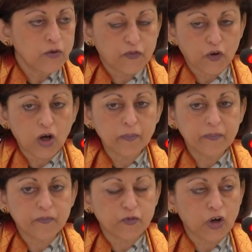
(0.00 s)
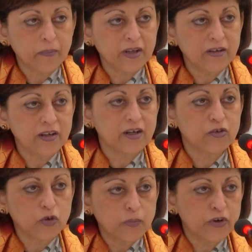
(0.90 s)
from, from India
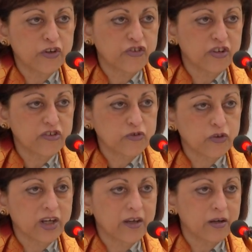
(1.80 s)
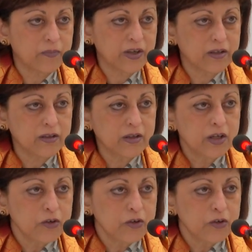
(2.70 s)
to Mauritius to the Caribbean